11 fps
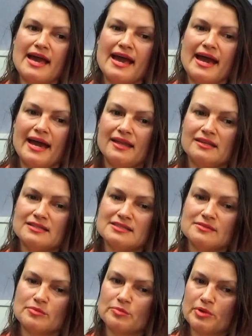And
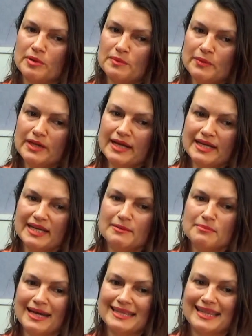probably when I hit
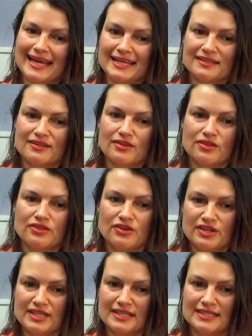my late
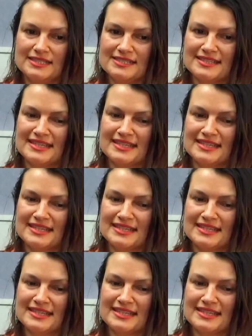30s,